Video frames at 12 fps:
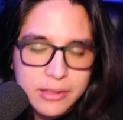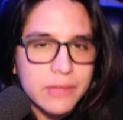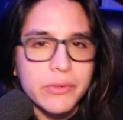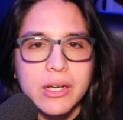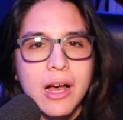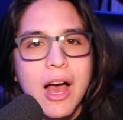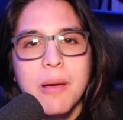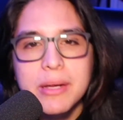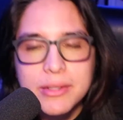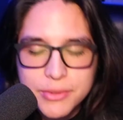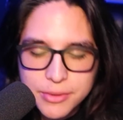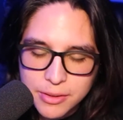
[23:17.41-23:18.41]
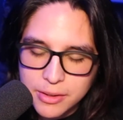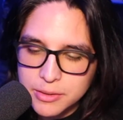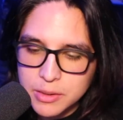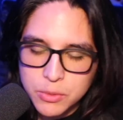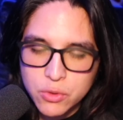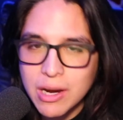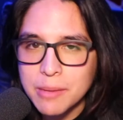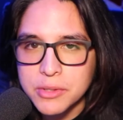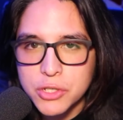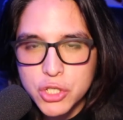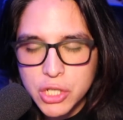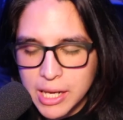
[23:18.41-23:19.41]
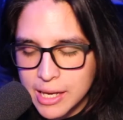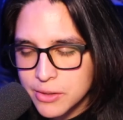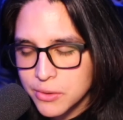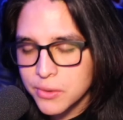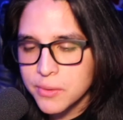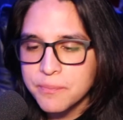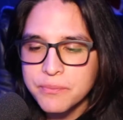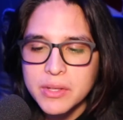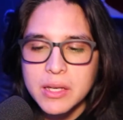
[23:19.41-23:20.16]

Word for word: Leave a comment, uh, subscribe to the channel,